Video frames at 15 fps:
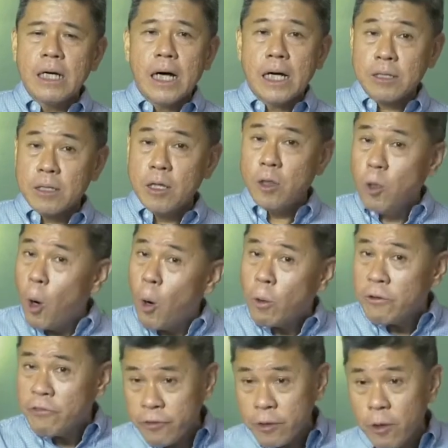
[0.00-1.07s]
at the
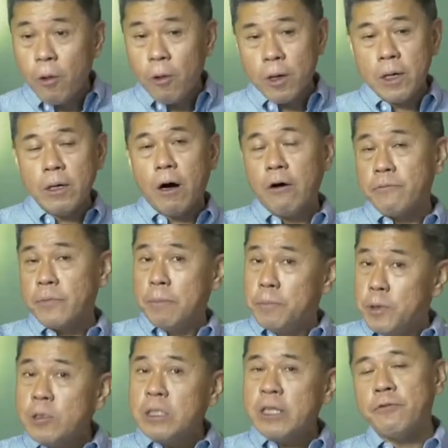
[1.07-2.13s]
lower floor of the
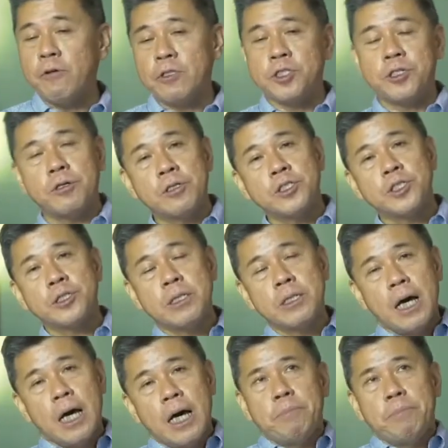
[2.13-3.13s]
beautiful church,